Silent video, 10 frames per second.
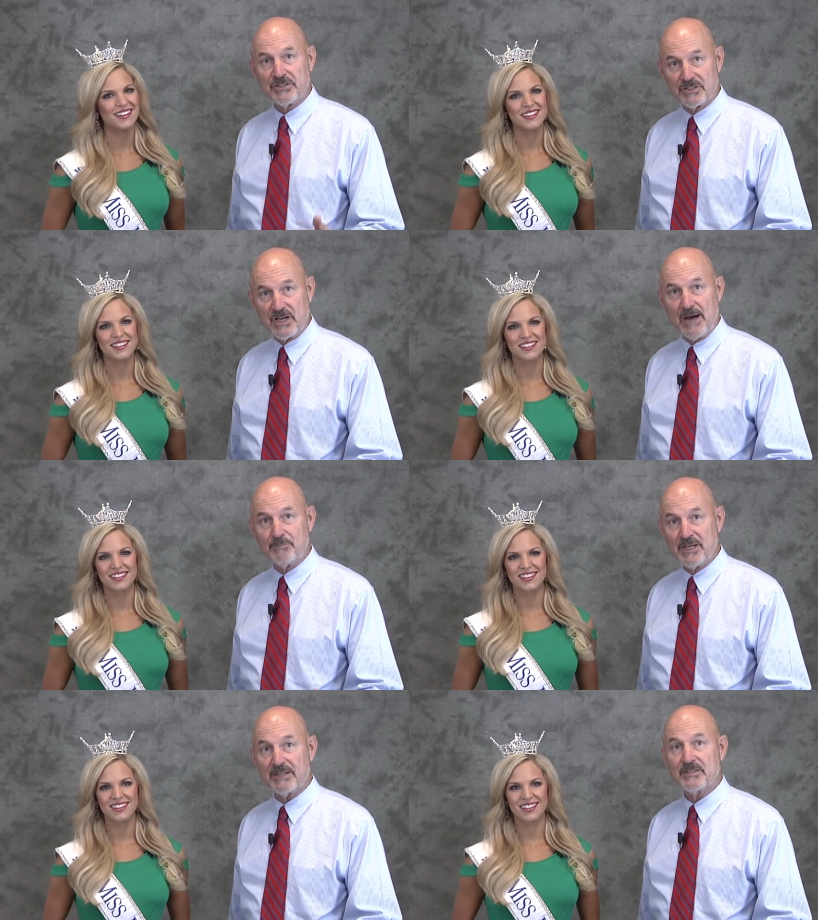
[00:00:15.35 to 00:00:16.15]
Speaker 1: to
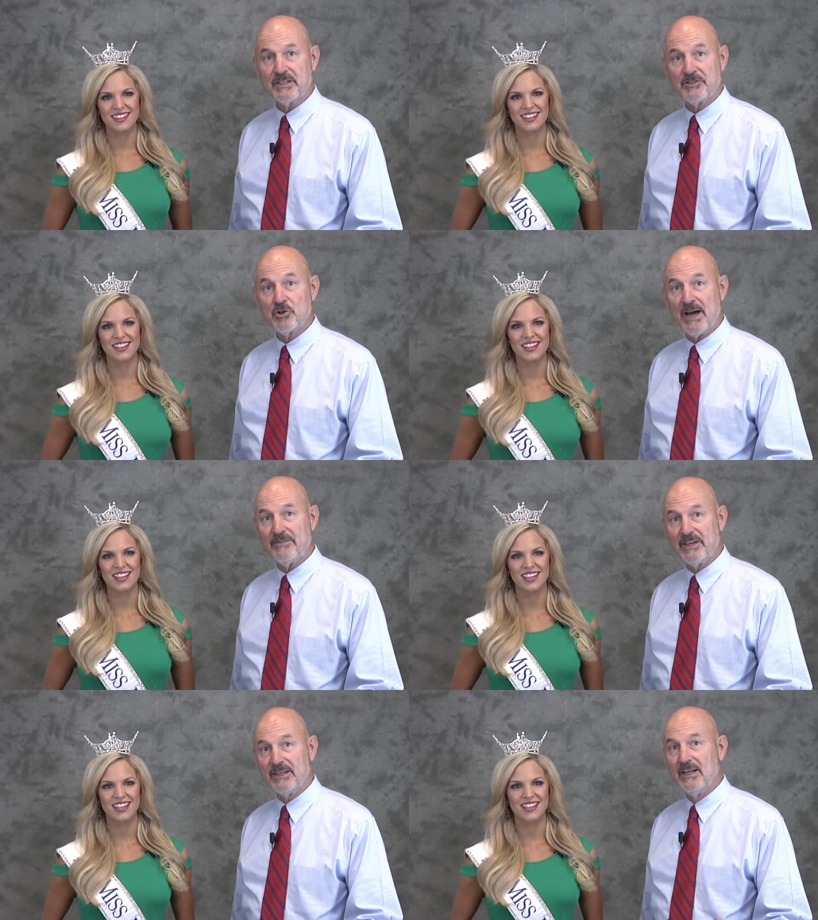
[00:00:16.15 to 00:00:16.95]
stop texting and
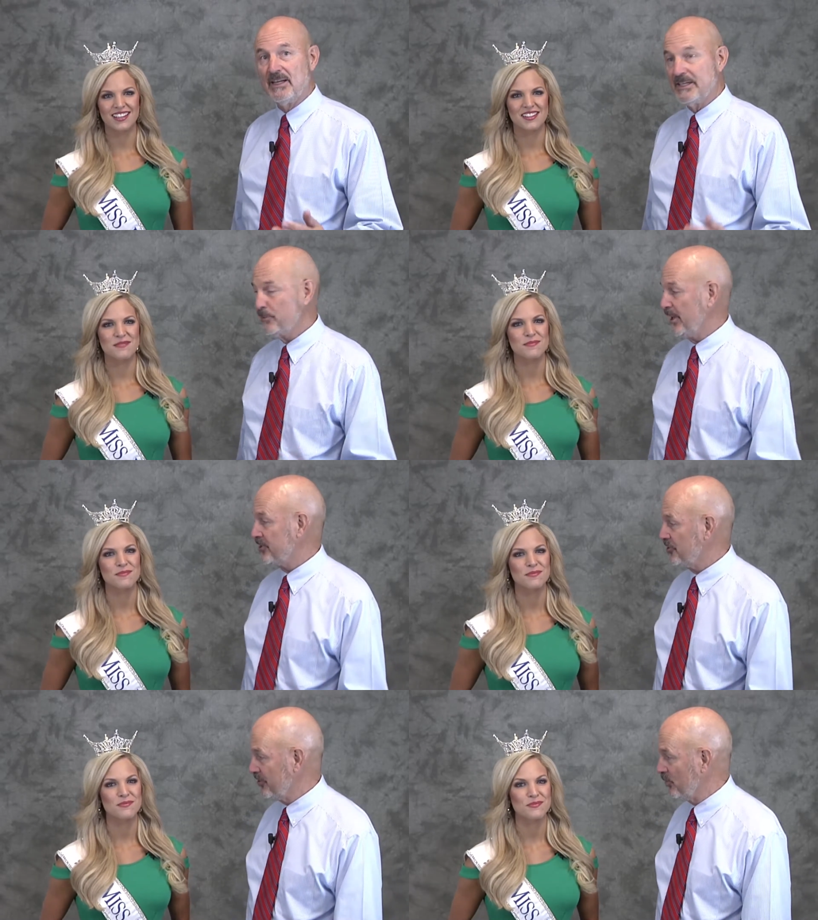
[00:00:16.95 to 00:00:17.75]
driving. Let's make
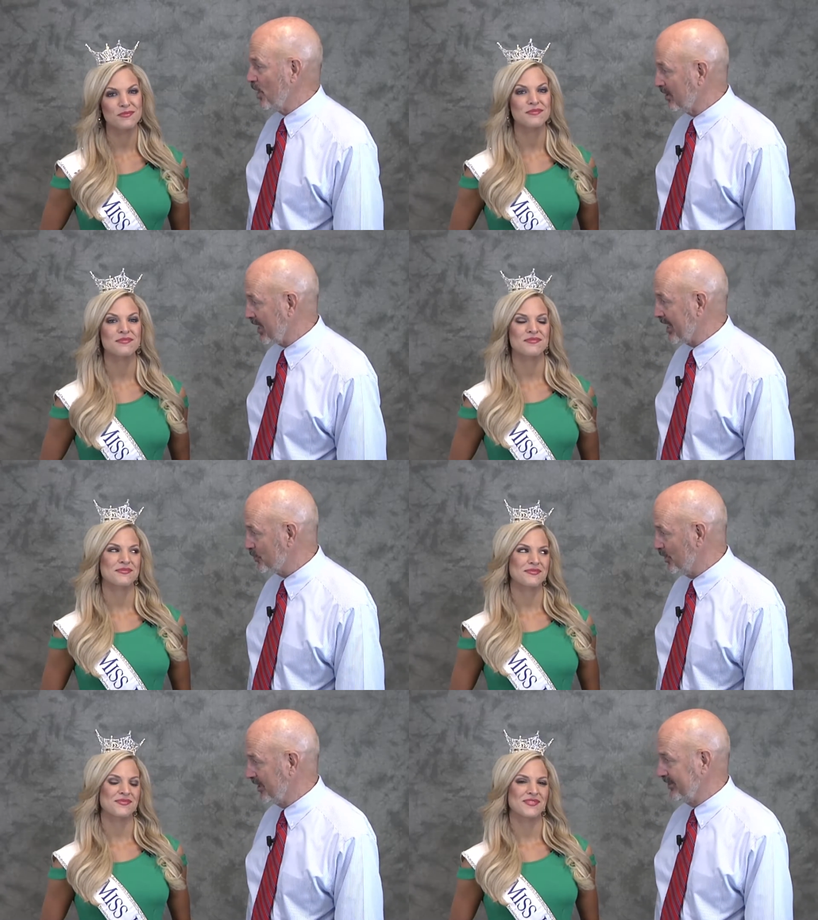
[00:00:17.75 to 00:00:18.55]
sure the
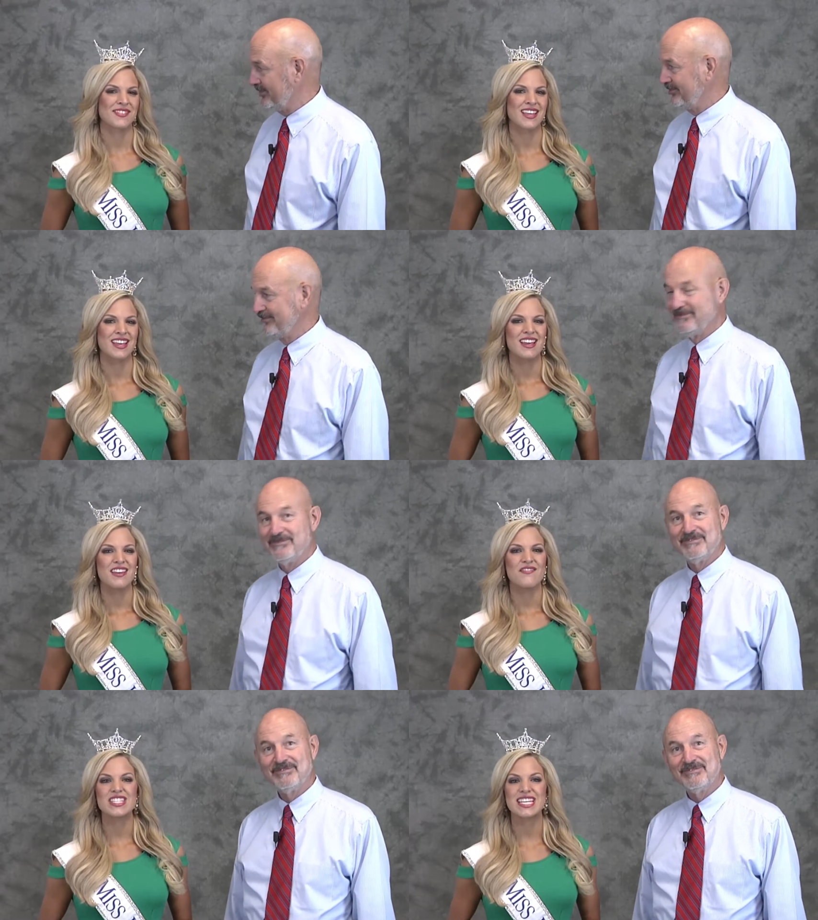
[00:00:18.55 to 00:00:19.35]
Wildcats win.
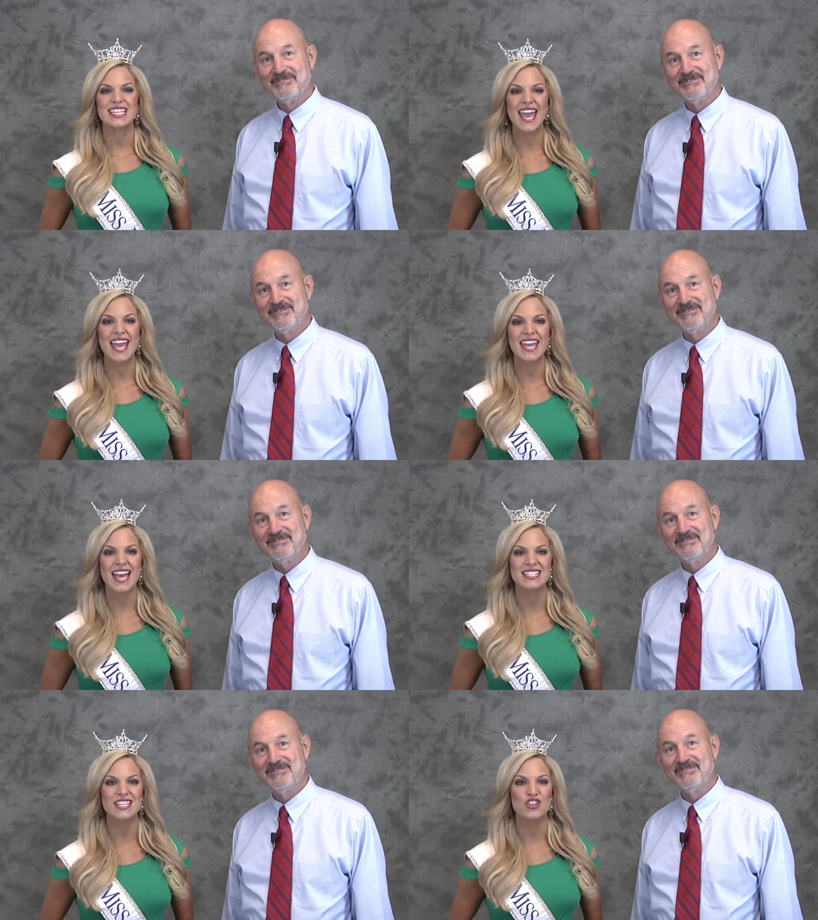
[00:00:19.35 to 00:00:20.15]
Speaker 2: Visit
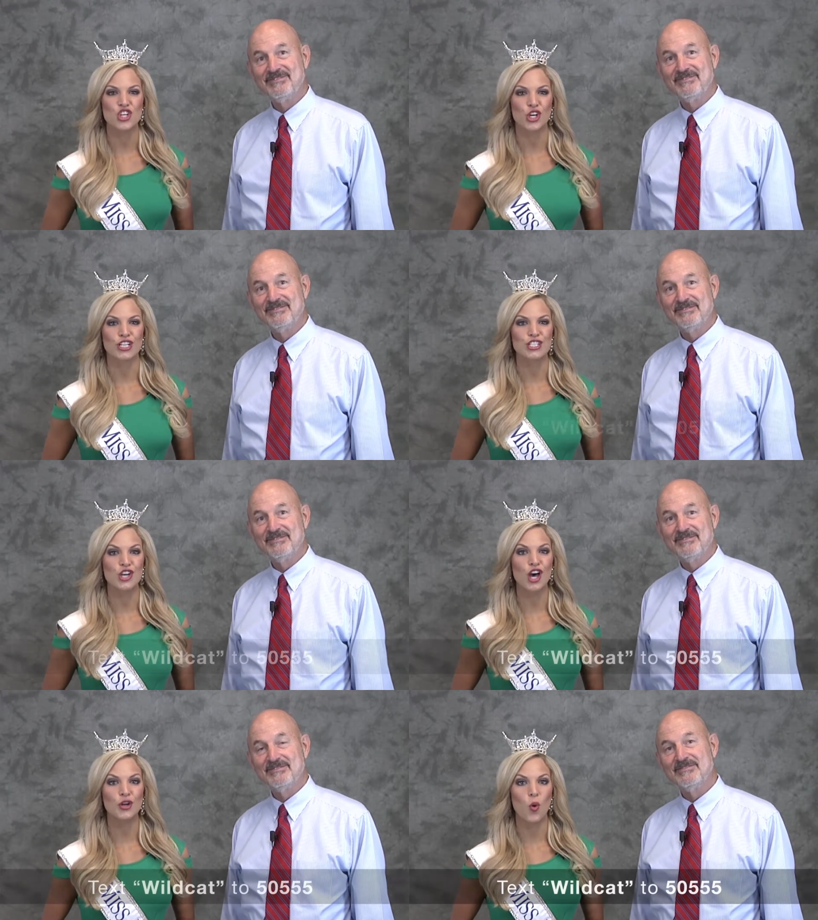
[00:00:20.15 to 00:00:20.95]

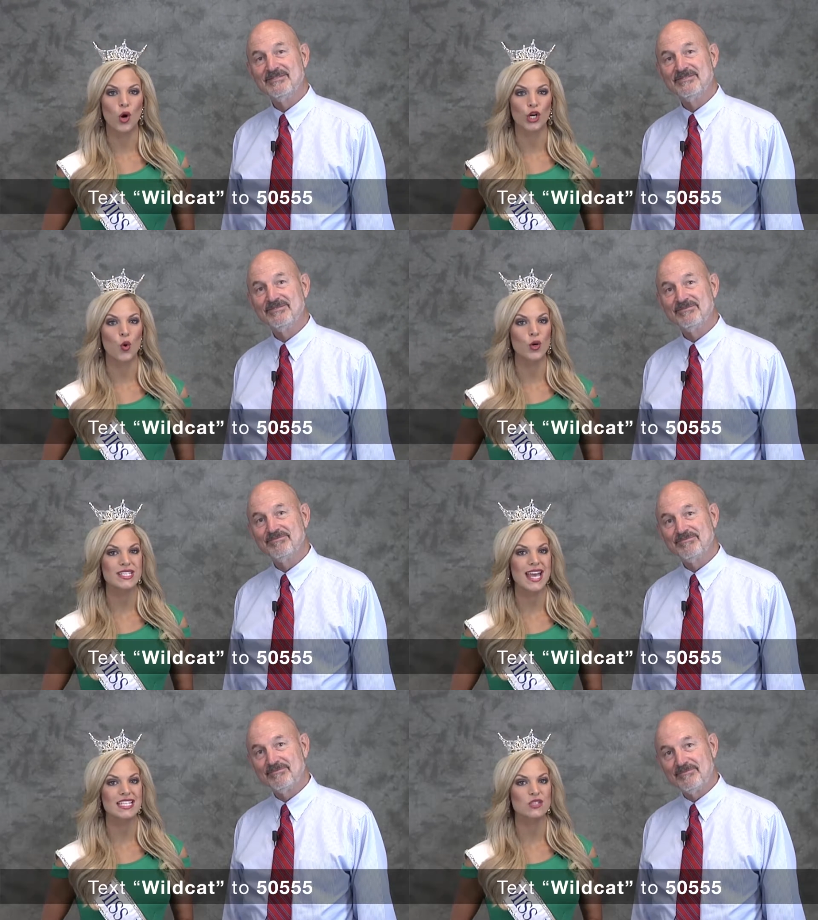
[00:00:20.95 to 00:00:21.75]
ksinsurance.org or
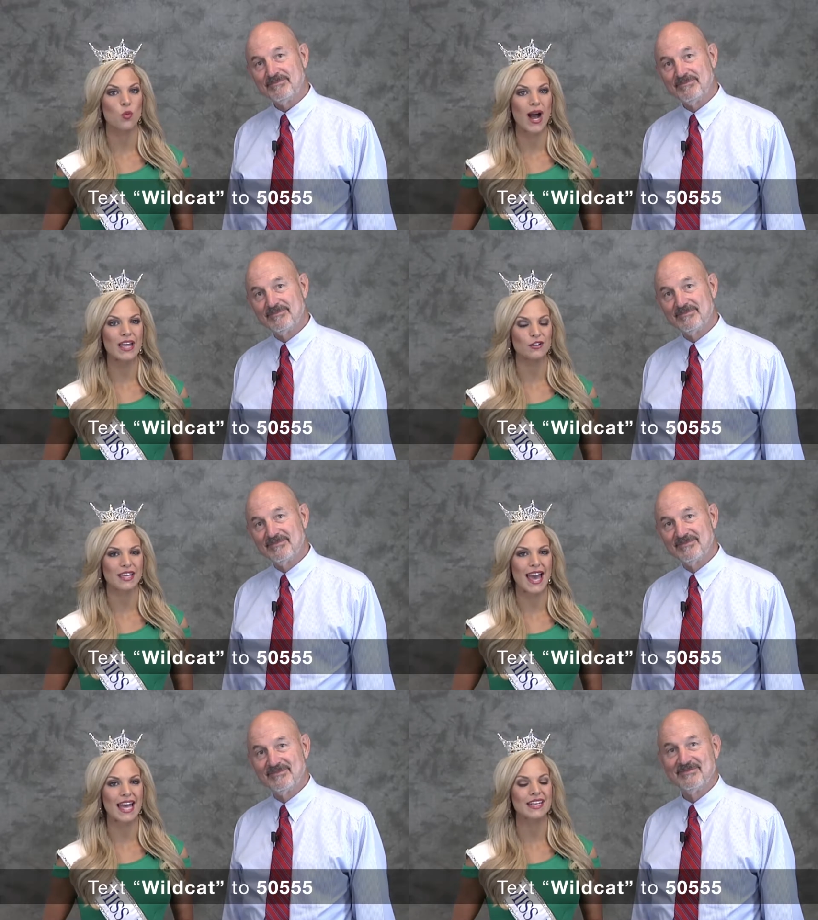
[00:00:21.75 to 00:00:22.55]
text
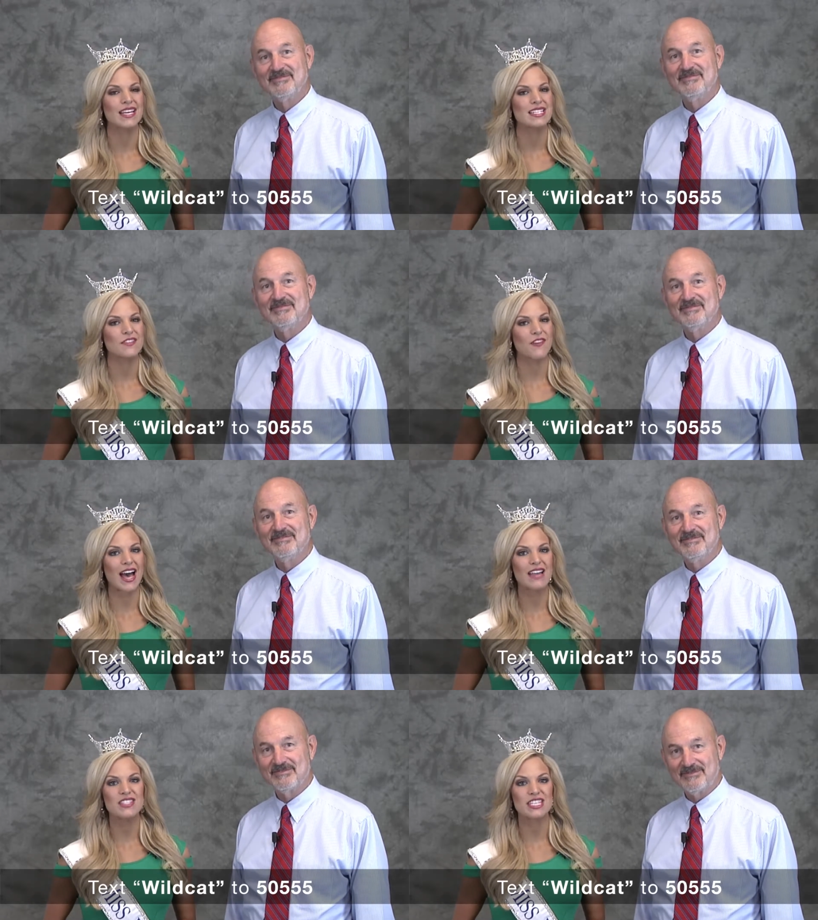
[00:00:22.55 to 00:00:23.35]
Wildcat to
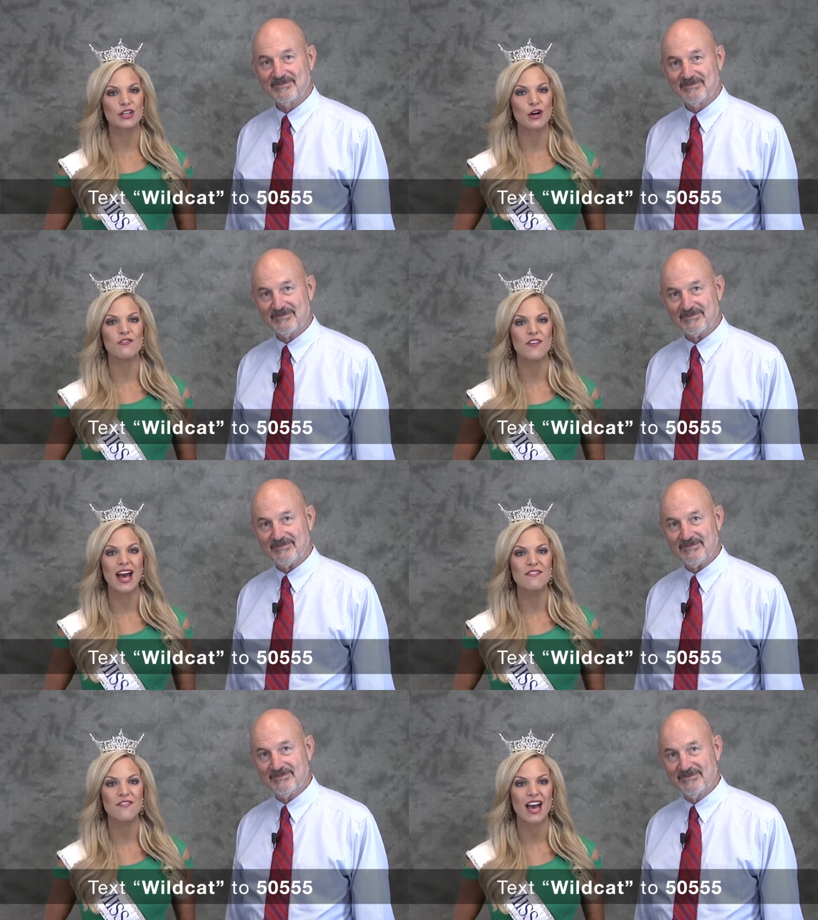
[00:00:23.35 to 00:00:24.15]

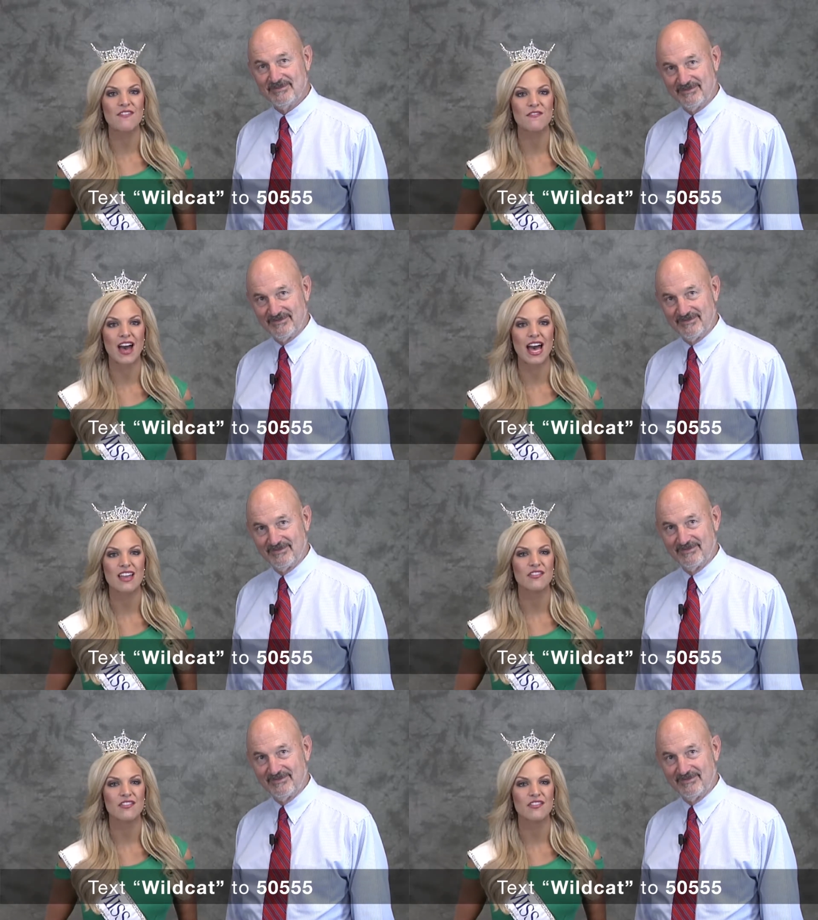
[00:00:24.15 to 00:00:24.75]
50555.